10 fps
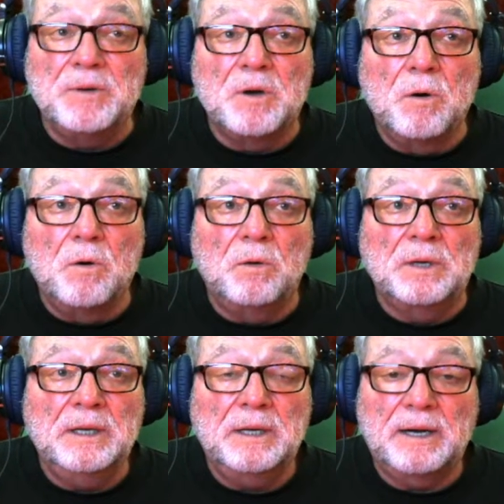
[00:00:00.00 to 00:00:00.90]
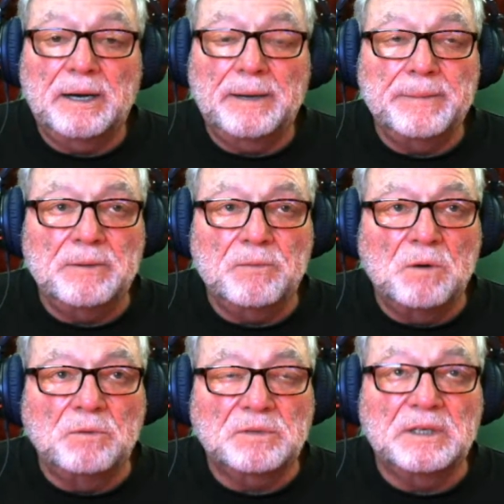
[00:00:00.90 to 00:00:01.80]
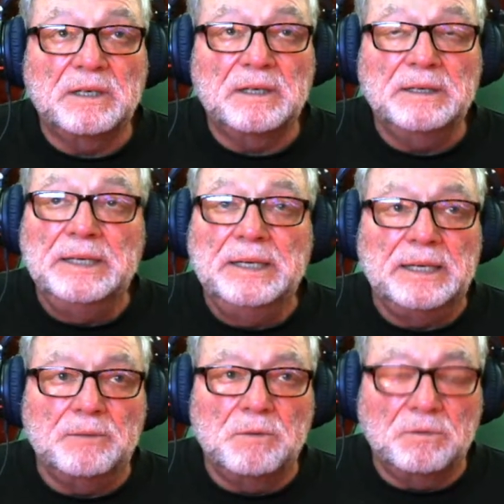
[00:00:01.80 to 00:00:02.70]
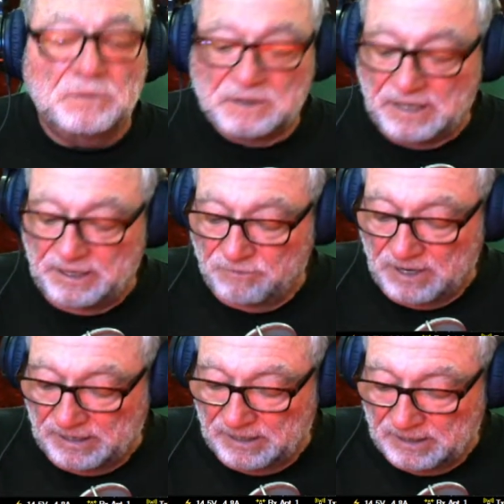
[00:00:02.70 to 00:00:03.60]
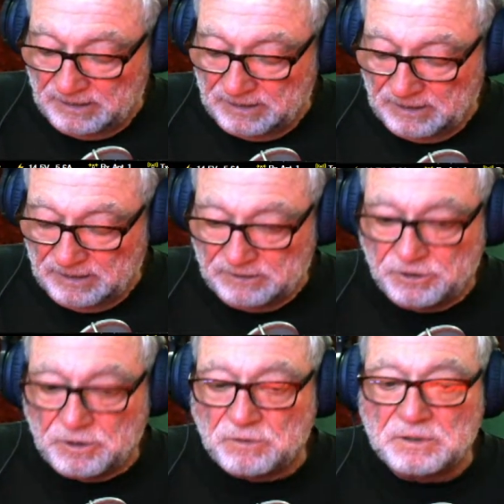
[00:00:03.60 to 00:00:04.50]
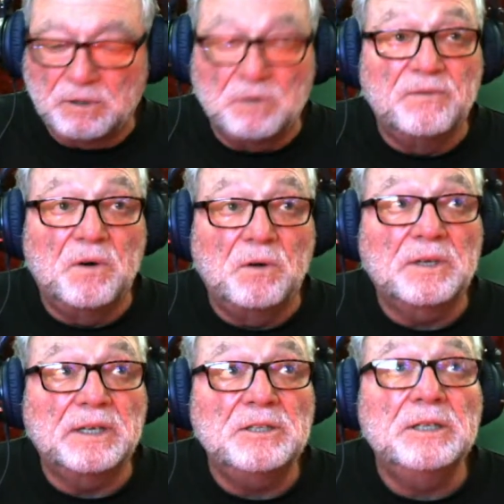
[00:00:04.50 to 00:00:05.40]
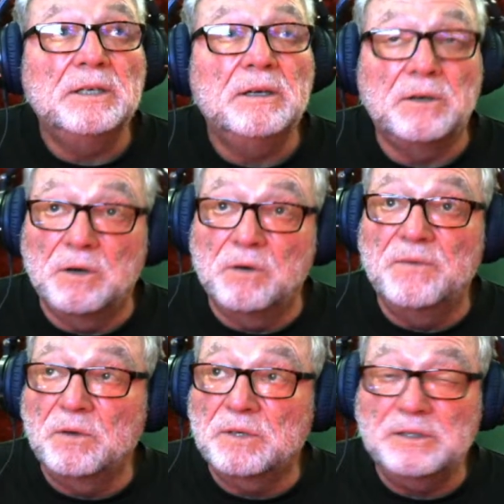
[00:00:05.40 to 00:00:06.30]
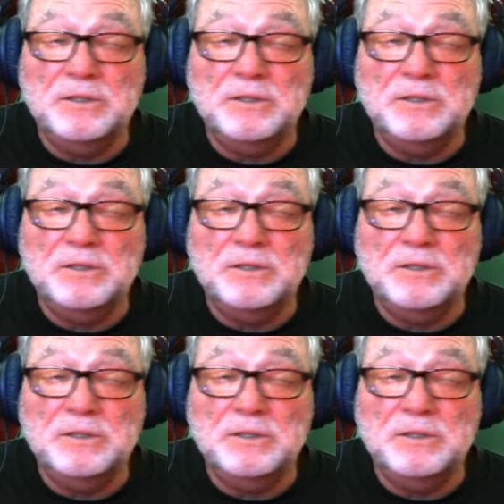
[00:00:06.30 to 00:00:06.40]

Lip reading: cold, it won't stay running. It shows low voltage or no voltage.